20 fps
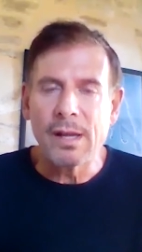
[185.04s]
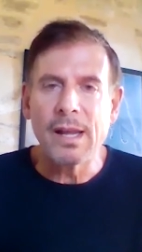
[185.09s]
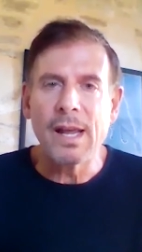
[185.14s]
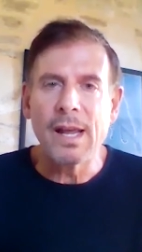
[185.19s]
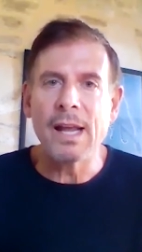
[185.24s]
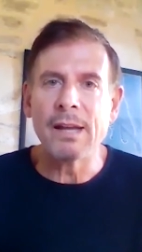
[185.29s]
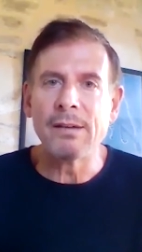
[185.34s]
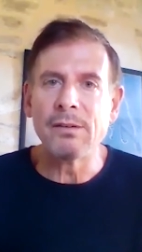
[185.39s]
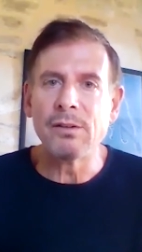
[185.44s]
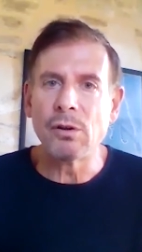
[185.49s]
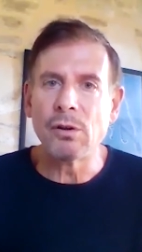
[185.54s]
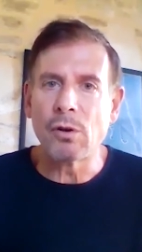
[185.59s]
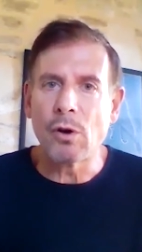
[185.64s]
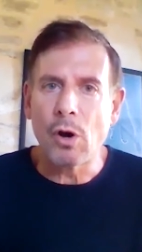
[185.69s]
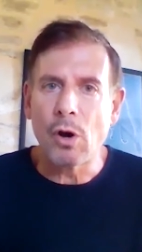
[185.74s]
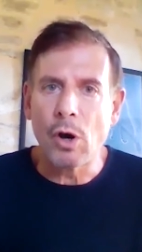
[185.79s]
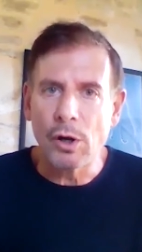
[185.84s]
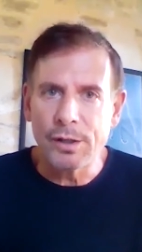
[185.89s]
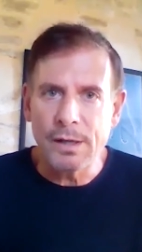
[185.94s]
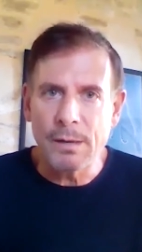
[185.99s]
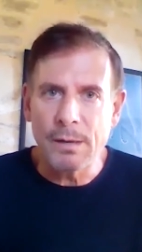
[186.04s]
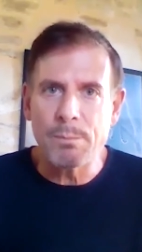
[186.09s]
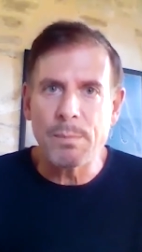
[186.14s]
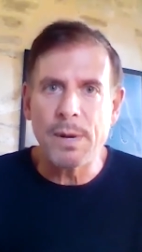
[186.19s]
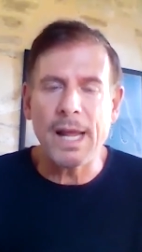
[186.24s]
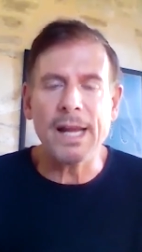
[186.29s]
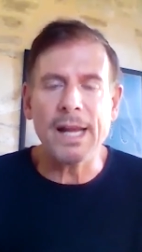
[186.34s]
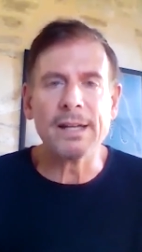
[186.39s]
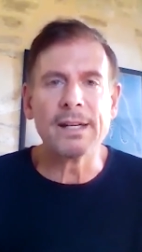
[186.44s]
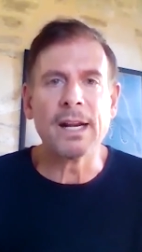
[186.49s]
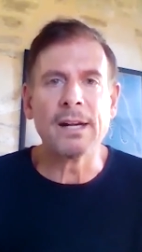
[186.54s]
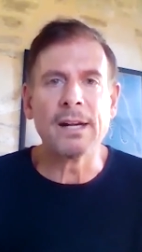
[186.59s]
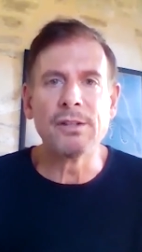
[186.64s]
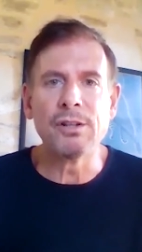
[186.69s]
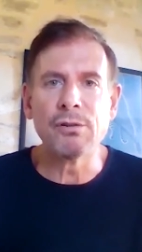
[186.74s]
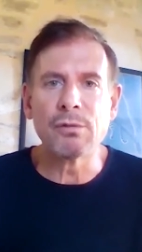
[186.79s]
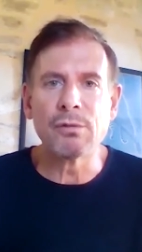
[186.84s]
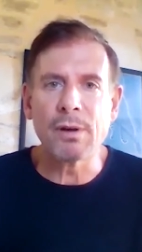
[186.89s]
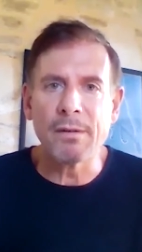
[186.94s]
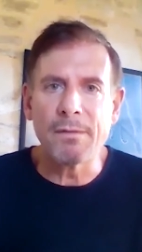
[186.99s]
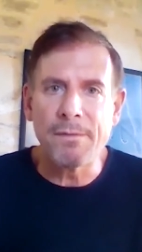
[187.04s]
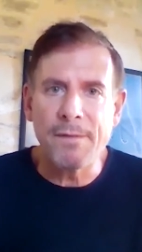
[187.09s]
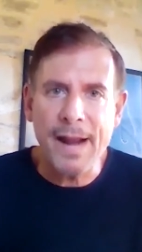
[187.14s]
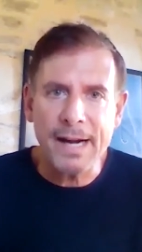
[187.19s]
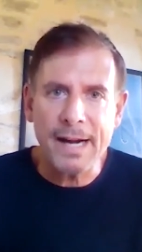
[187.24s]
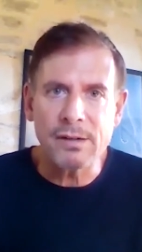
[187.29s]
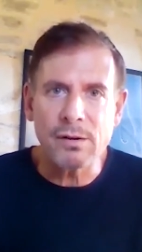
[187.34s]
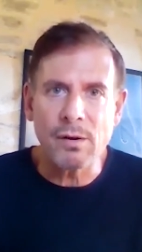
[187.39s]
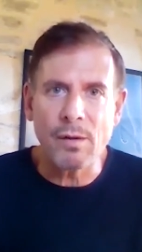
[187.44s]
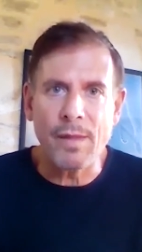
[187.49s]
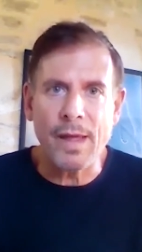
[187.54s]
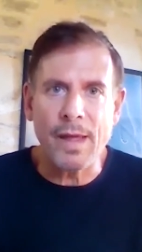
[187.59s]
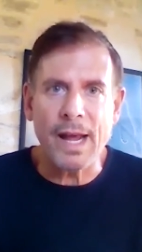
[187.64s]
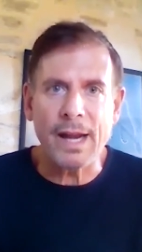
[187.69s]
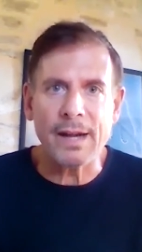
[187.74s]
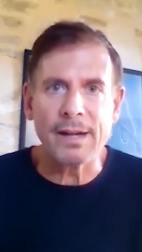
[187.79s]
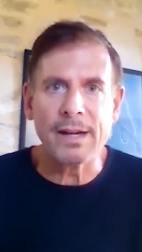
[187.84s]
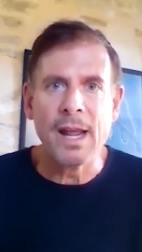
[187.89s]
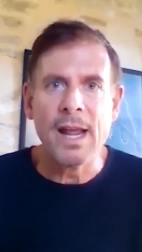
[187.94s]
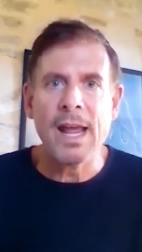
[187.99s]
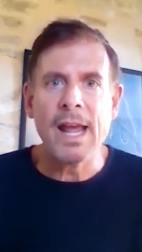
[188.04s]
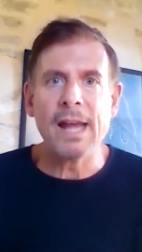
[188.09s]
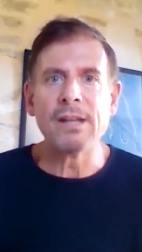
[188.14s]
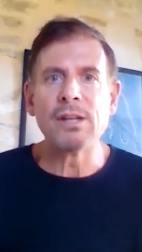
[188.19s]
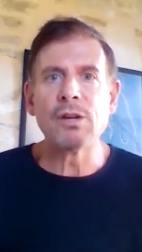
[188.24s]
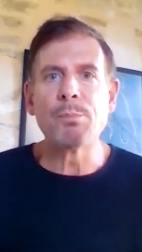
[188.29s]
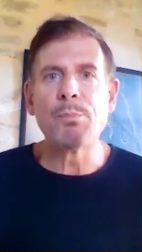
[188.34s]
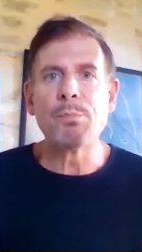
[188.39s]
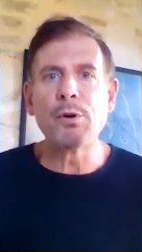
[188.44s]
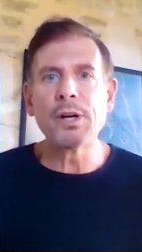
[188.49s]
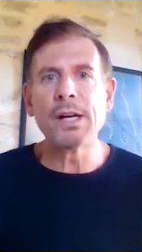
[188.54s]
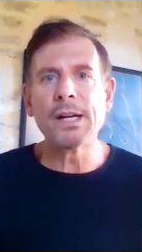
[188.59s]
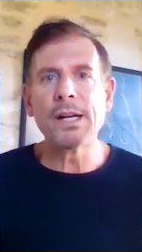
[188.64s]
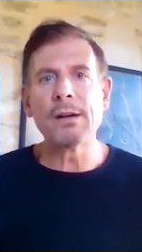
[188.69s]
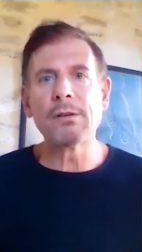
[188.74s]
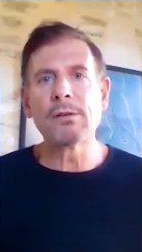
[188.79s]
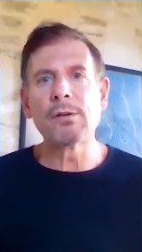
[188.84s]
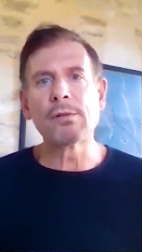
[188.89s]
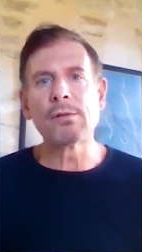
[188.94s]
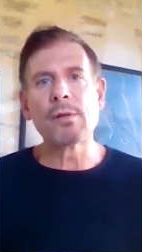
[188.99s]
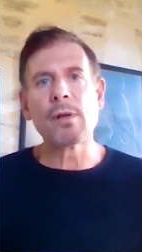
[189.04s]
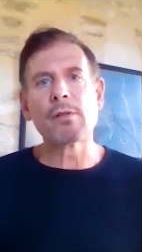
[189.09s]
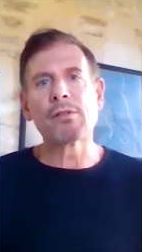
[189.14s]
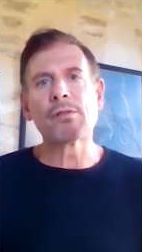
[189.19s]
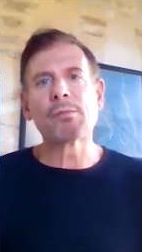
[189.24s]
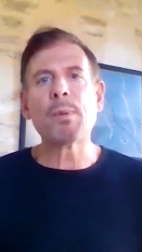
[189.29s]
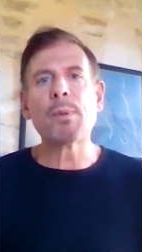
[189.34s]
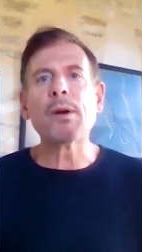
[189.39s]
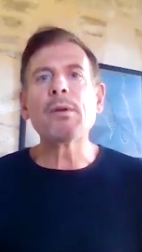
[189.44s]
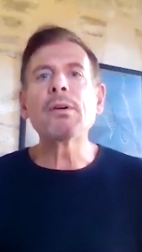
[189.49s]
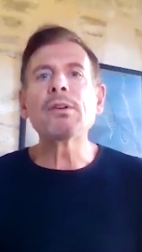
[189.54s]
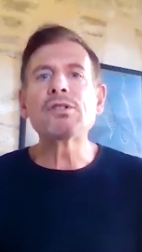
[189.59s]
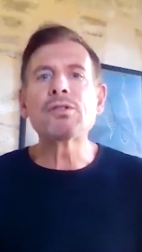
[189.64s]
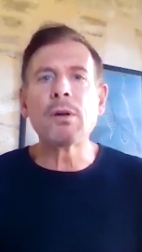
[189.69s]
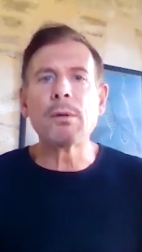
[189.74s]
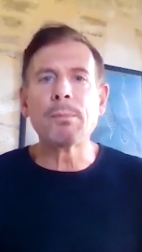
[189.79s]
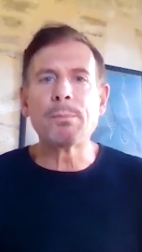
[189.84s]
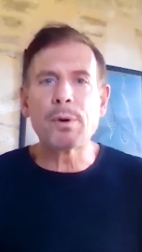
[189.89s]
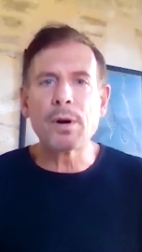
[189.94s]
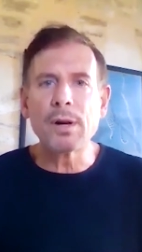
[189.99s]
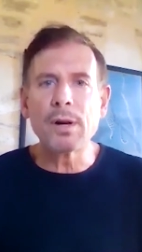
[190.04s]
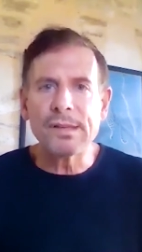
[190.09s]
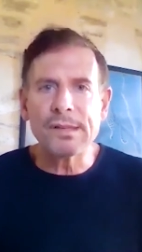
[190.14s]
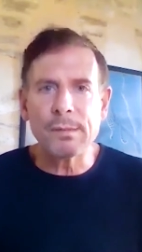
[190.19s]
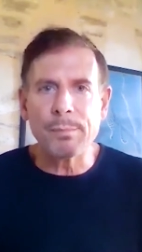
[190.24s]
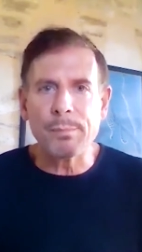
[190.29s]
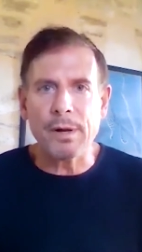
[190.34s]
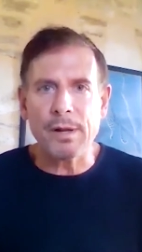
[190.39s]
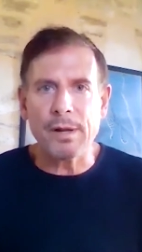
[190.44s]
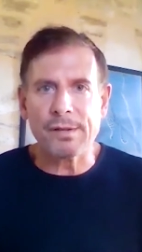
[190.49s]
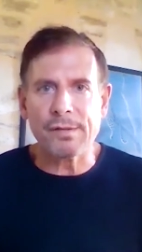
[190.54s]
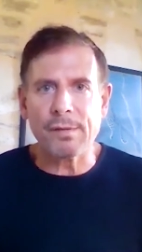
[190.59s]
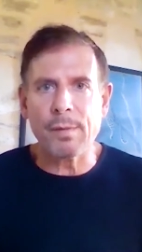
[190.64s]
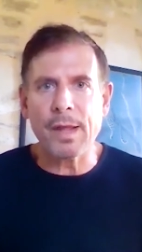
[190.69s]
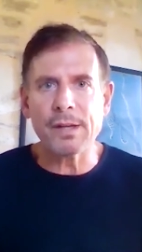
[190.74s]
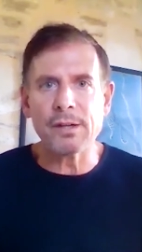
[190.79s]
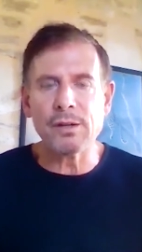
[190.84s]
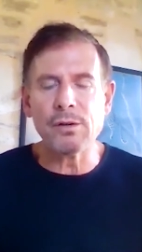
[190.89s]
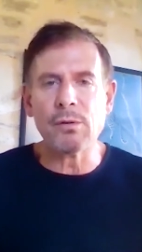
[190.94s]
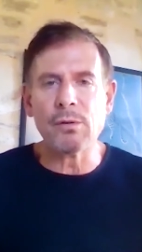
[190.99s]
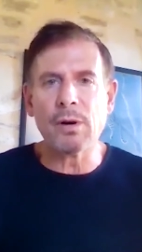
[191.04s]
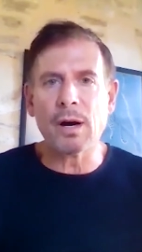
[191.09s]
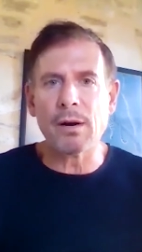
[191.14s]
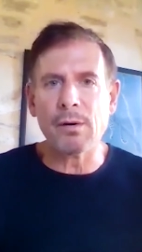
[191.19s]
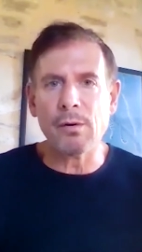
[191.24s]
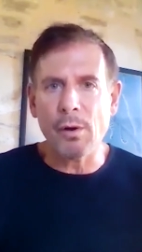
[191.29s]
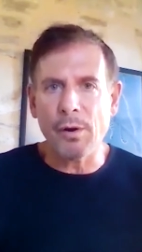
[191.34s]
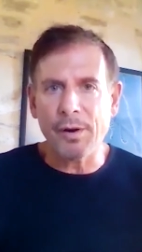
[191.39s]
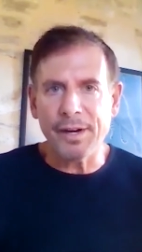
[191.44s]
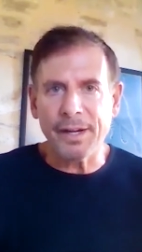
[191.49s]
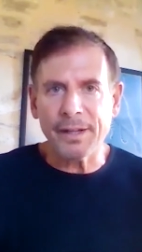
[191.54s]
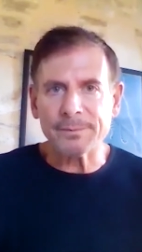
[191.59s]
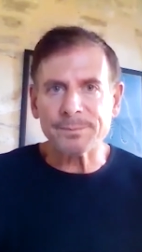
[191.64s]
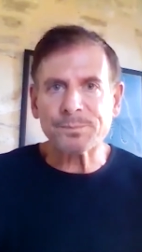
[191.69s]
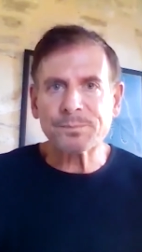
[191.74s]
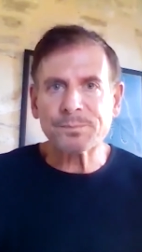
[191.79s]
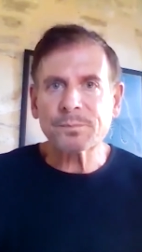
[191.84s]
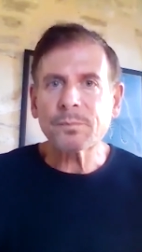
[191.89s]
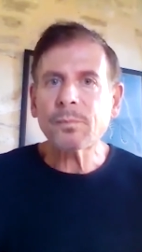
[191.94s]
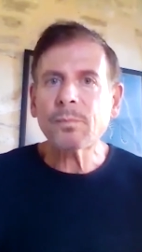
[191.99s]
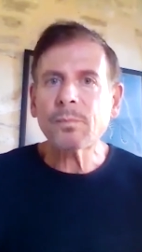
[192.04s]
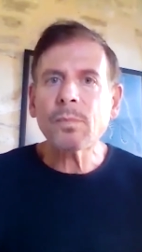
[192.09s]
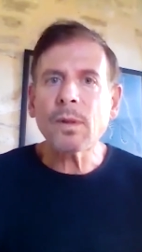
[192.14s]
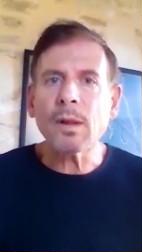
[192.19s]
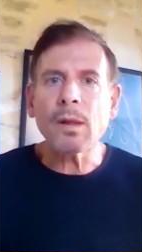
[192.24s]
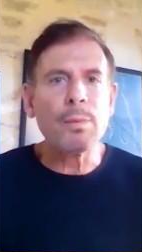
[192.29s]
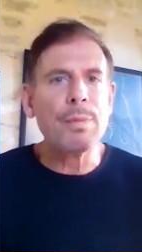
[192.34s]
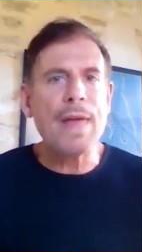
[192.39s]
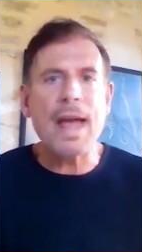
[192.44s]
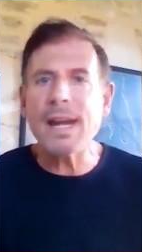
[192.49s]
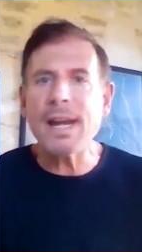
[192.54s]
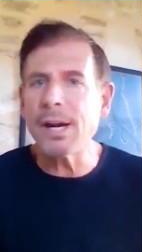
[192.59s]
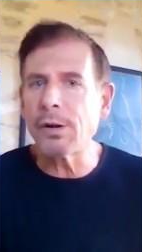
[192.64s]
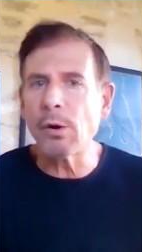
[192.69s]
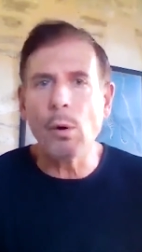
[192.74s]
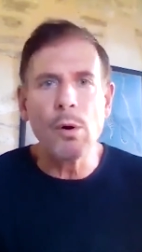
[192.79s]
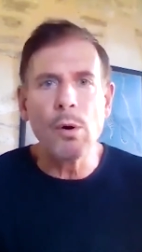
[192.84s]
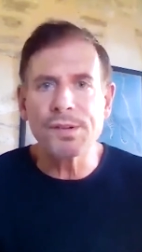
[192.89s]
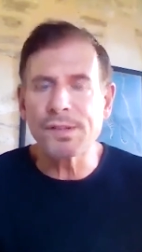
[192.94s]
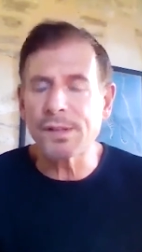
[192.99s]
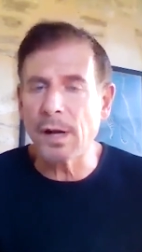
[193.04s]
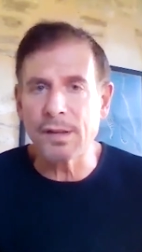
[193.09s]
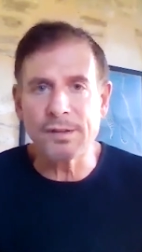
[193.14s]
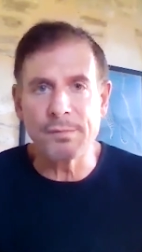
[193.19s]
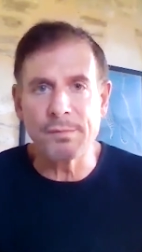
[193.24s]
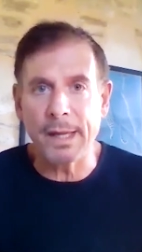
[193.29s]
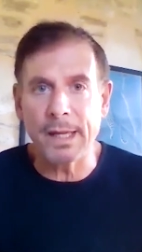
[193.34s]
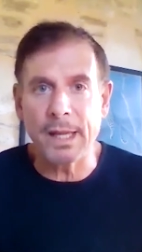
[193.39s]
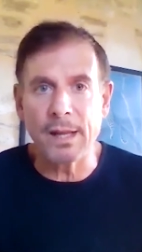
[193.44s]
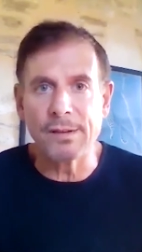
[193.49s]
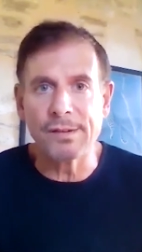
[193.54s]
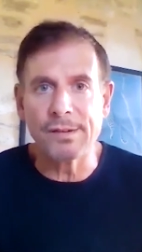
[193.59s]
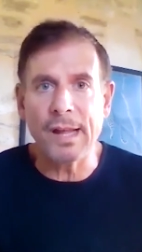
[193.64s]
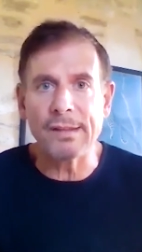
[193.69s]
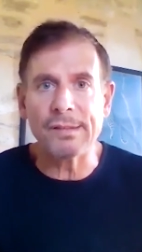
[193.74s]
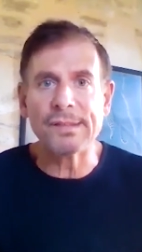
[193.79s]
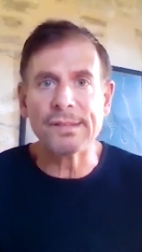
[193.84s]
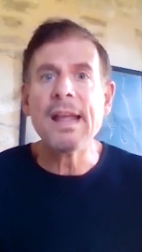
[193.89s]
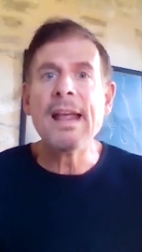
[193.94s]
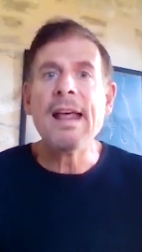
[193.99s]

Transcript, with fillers: and you contemplate and you reflect on that and you put it into the spiritual principles that you are learning, then it all starts making sense.